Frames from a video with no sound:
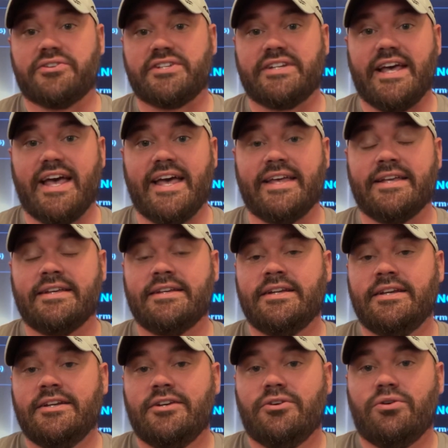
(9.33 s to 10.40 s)
today
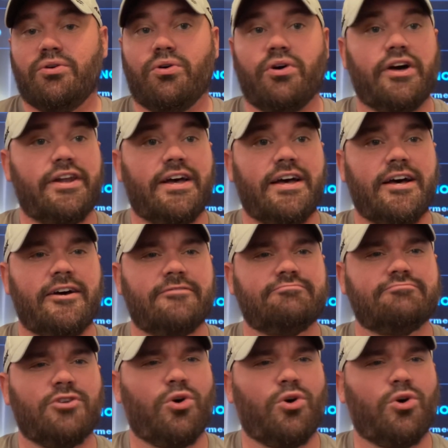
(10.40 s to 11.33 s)
on, uh,